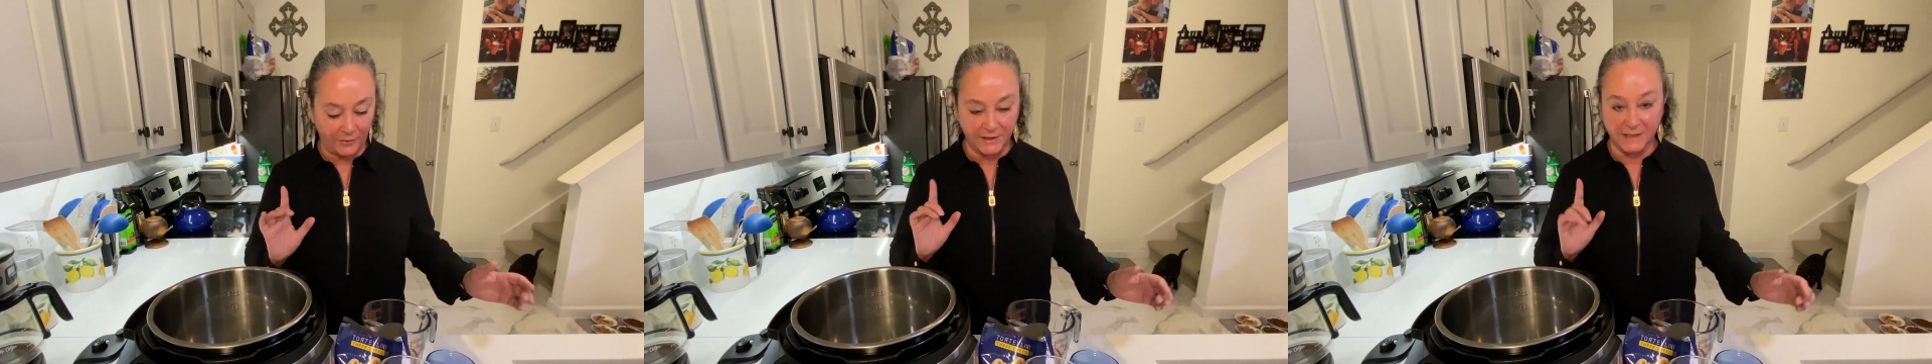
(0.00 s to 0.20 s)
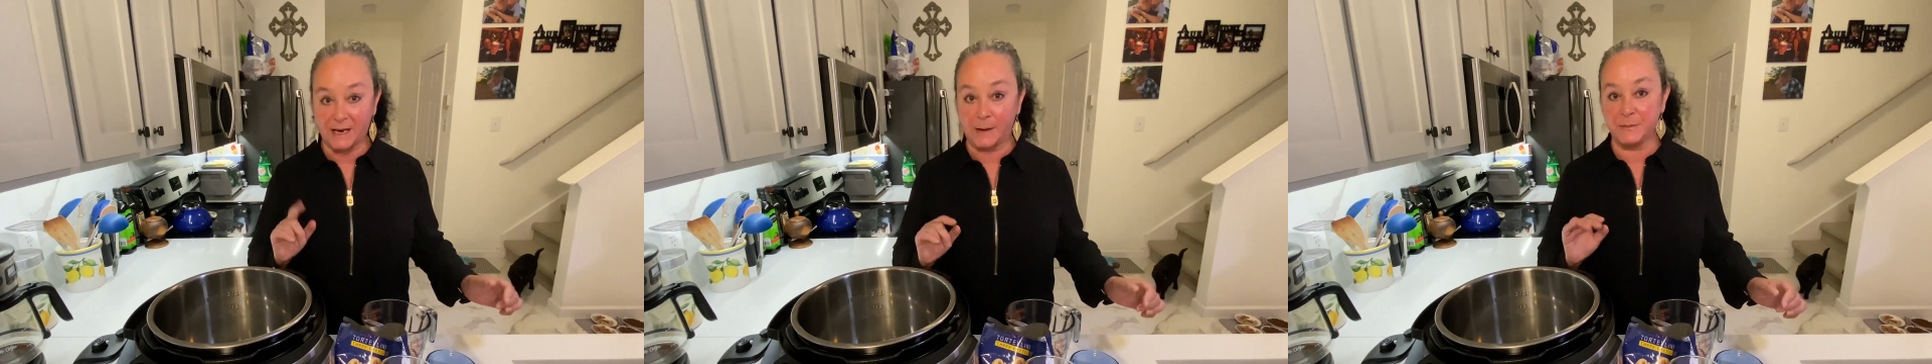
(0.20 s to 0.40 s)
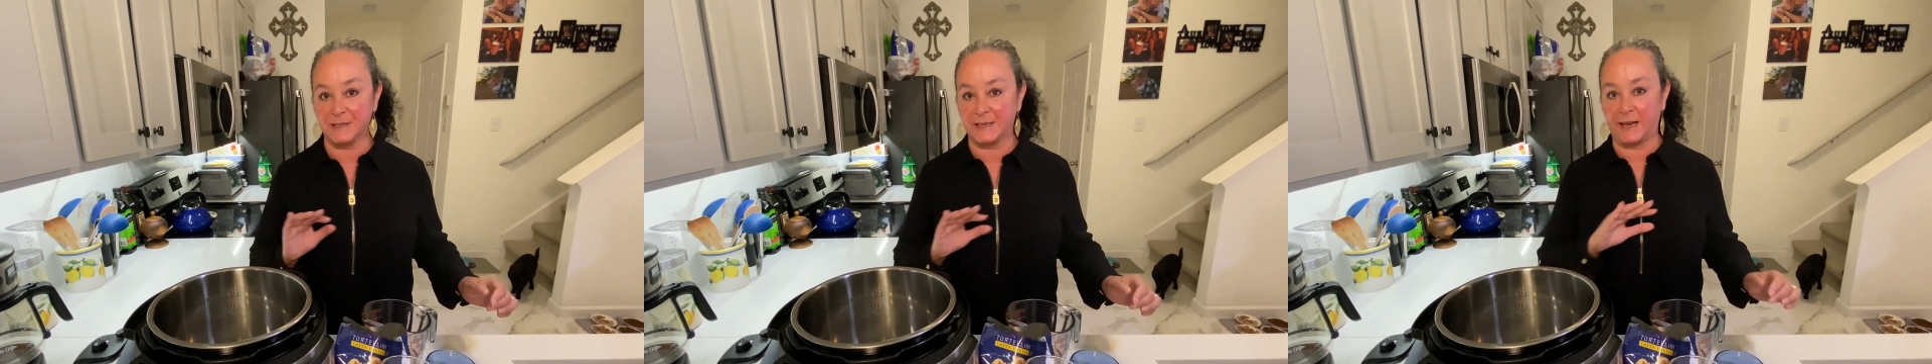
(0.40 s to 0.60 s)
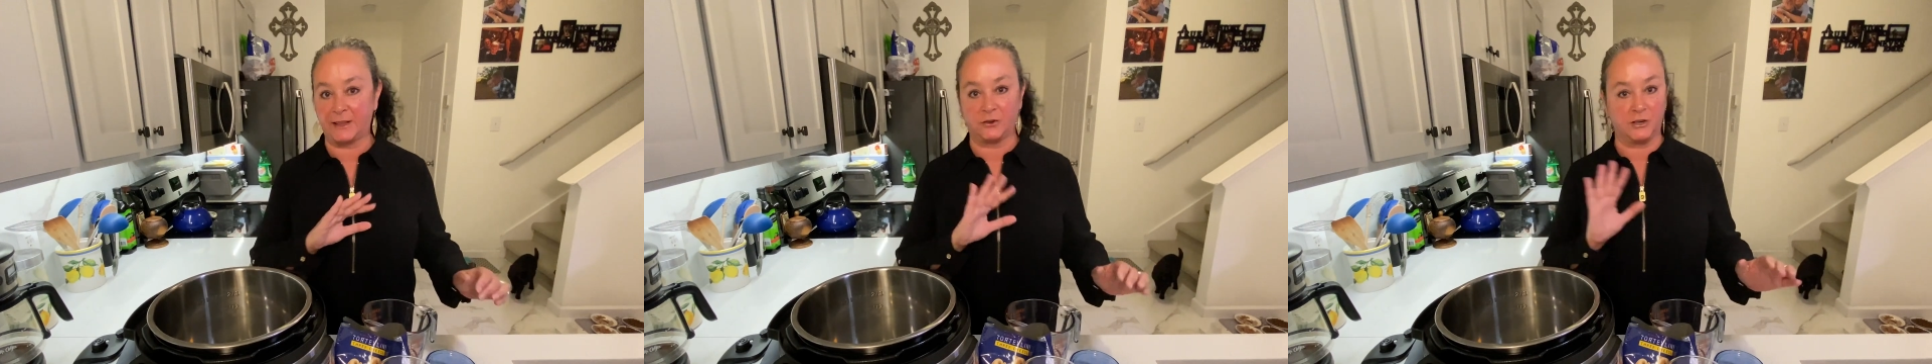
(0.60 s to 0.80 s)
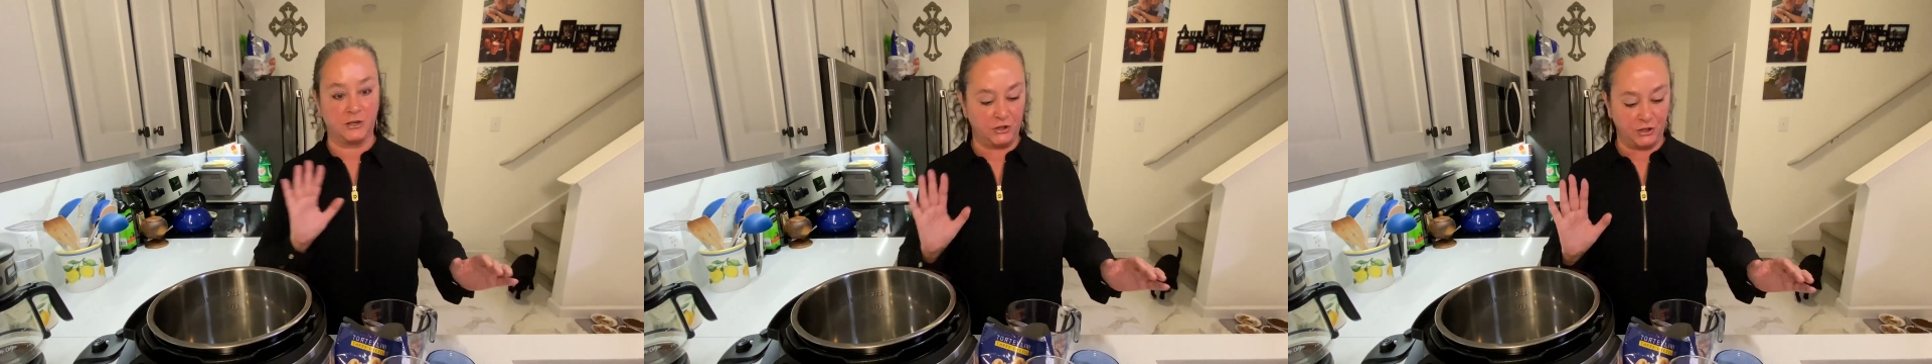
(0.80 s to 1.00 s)
this comes
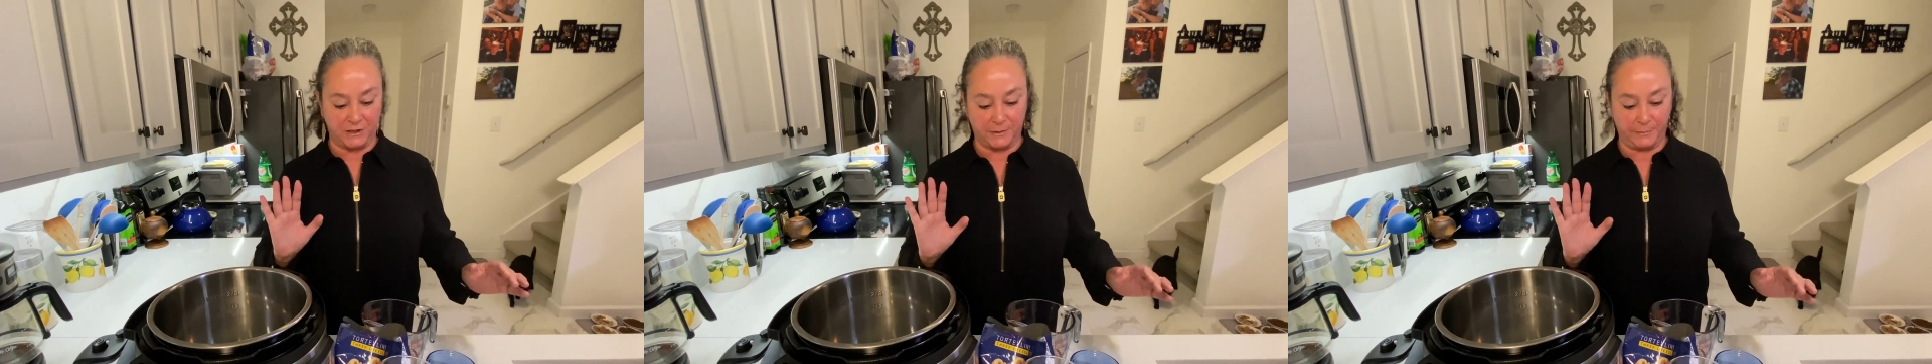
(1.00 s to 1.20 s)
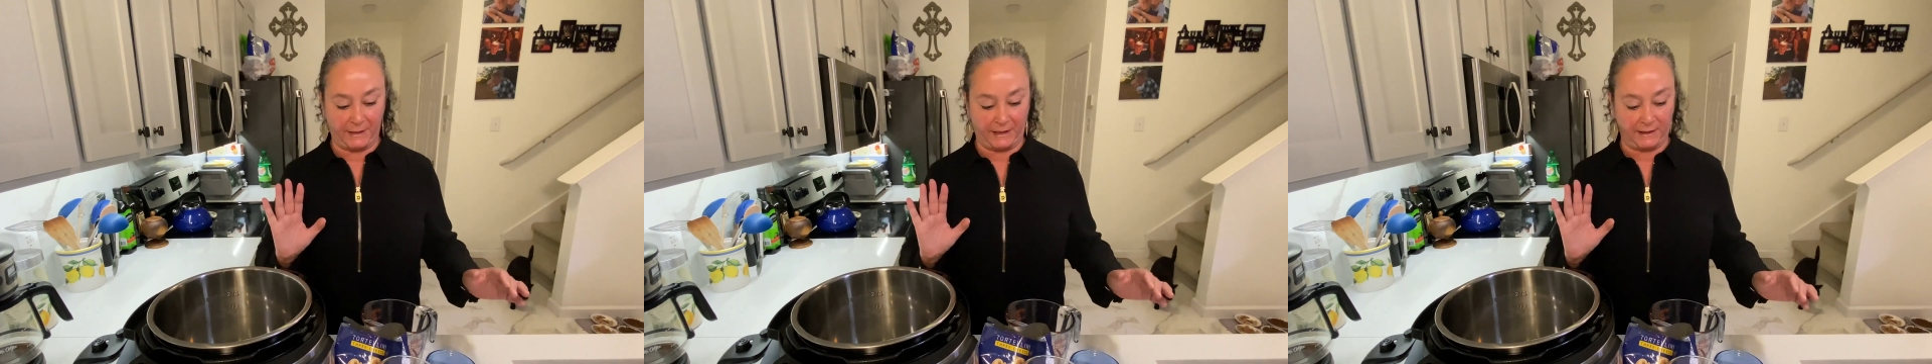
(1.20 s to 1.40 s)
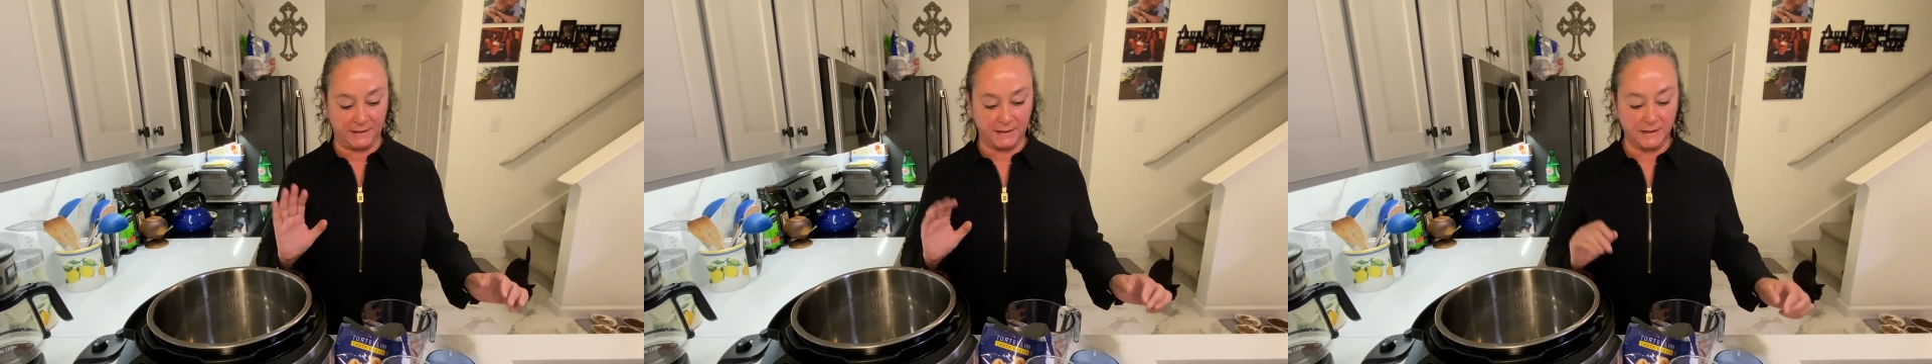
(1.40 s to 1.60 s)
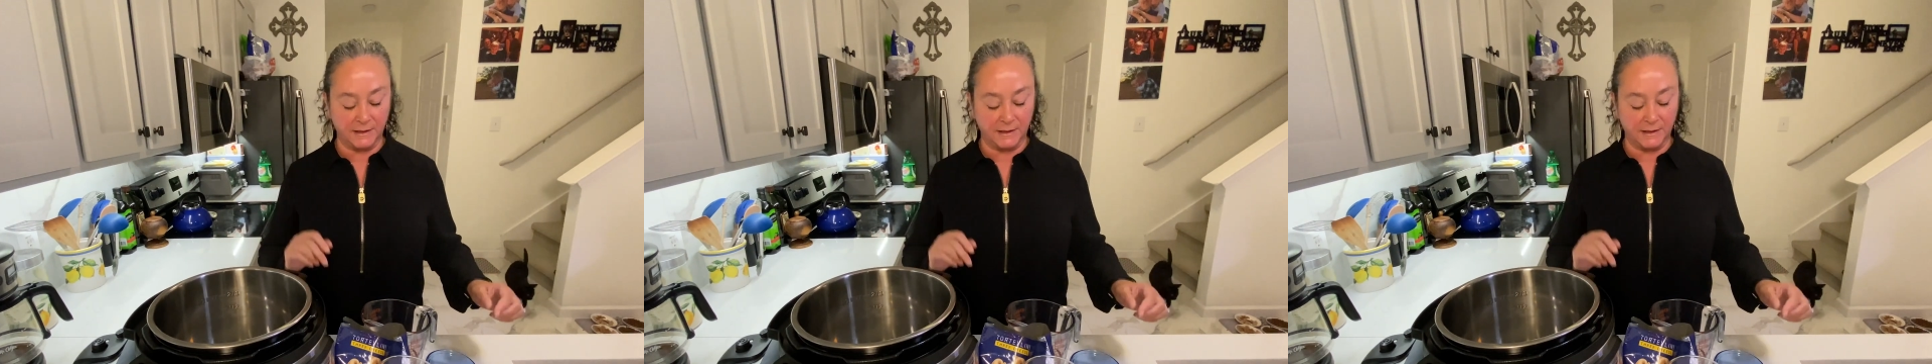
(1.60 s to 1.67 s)
together in just minutes.